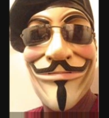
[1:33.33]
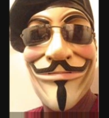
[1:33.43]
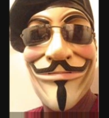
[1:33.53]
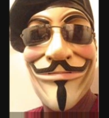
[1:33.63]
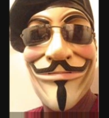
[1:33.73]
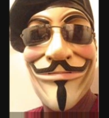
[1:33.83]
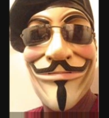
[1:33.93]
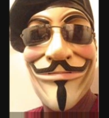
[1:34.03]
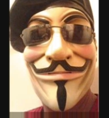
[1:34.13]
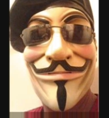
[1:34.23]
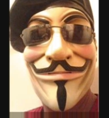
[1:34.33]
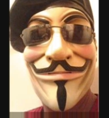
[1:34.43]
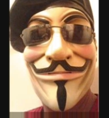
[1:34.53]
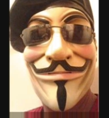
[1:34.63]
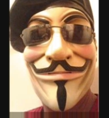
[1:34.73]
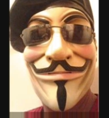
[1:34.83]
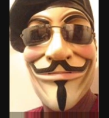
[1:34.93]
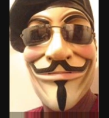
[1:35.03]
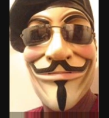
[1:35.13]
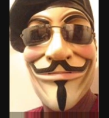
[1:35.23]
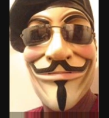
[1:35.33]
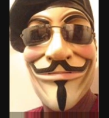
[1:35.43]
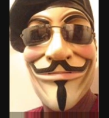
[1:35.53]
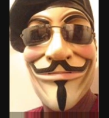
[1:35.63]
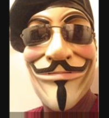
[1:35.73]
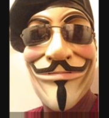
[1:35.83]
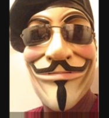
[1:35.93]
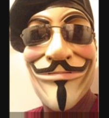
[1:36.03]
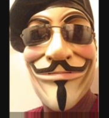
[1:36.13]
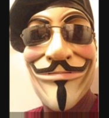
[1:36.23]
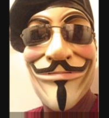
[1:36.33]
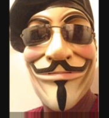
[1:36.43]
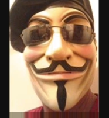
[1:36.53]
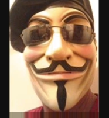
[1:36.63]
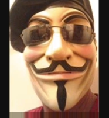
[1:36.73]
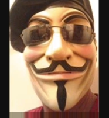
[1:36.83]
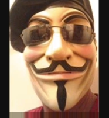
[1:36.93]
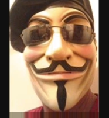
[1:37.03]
[no speech]